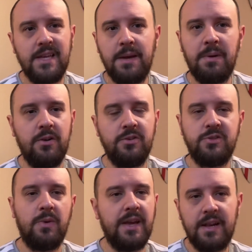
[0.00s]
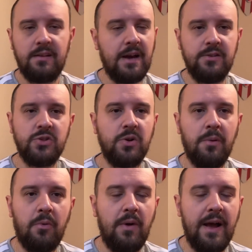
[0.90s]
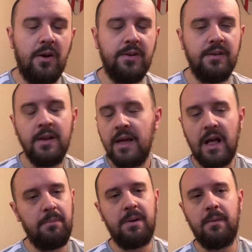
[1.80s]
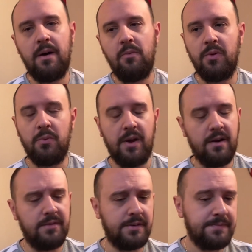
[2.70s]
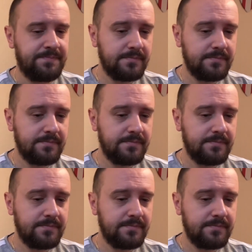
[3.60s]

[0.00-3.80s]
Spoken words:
taking him under his wing and kind of showing him around and helping him out with whatever.